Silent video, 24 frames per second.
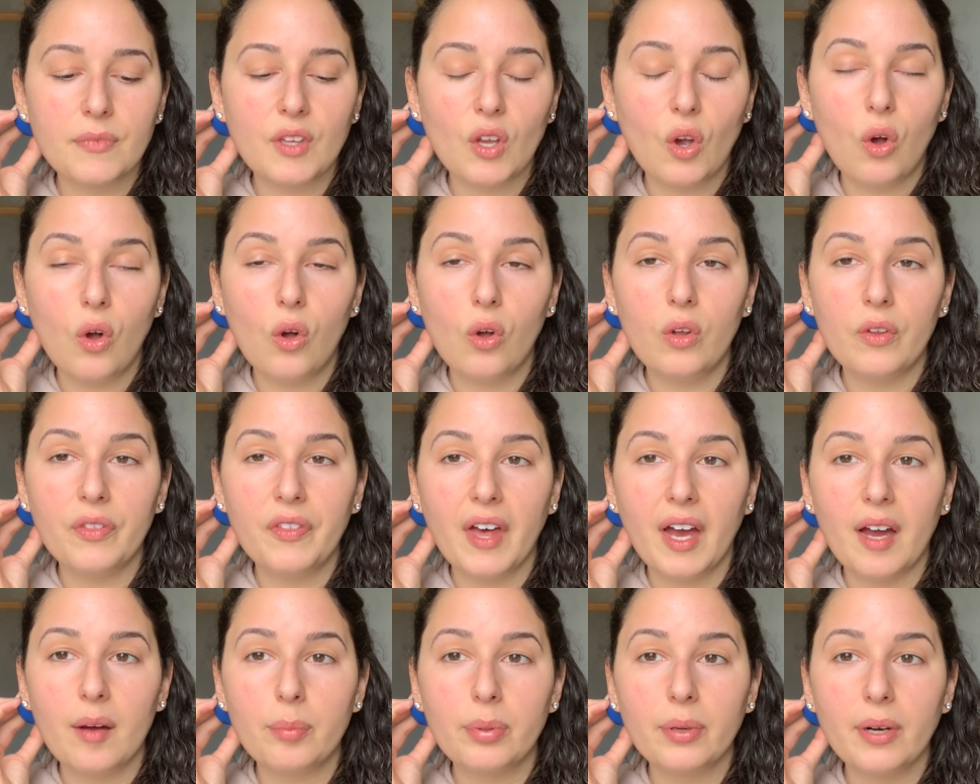Hold
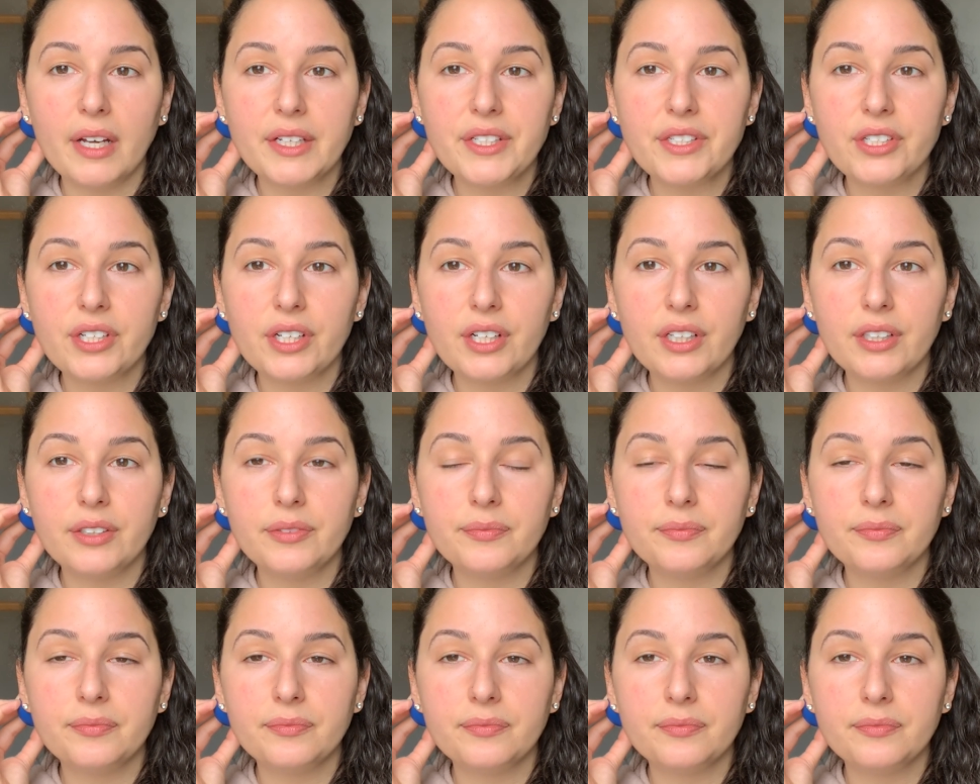that
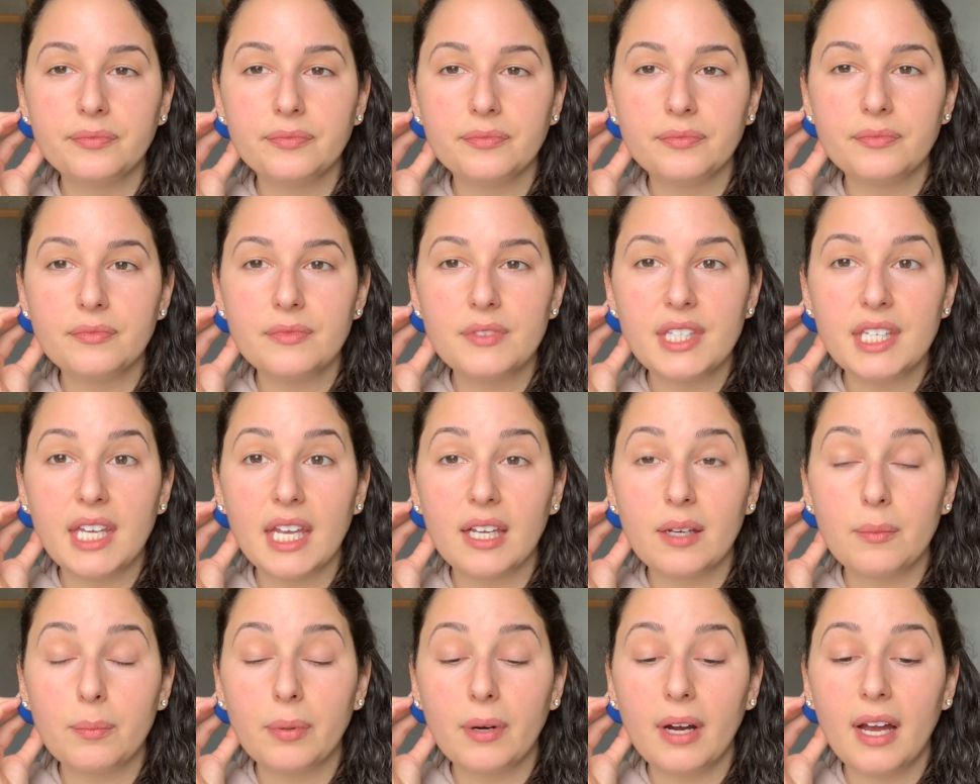pressure,
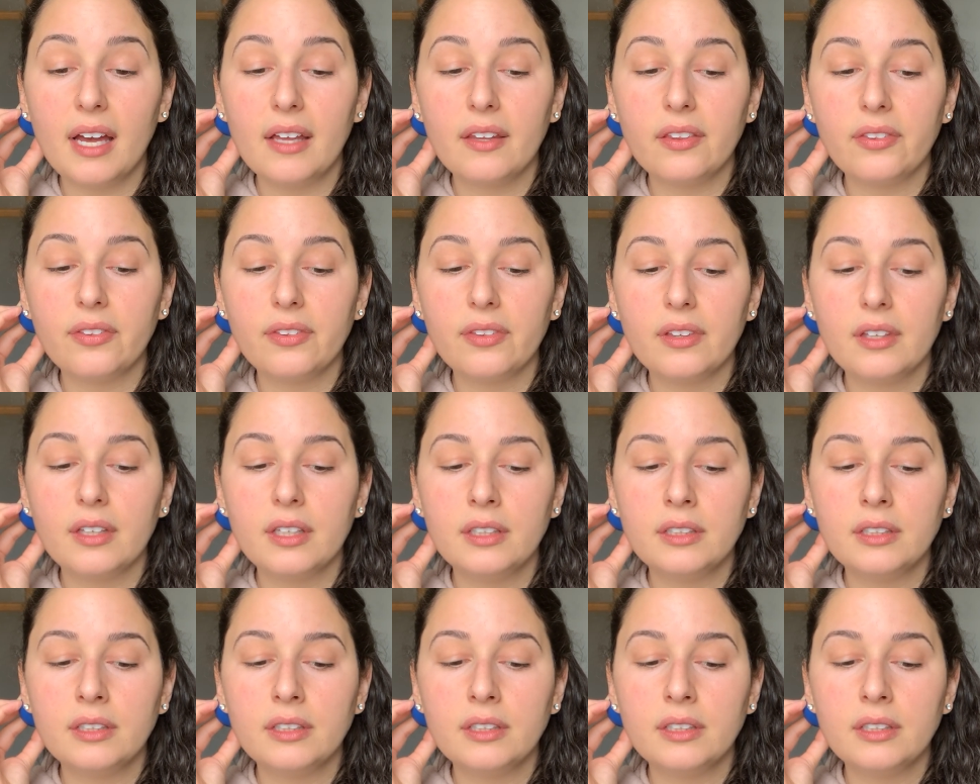take a breath.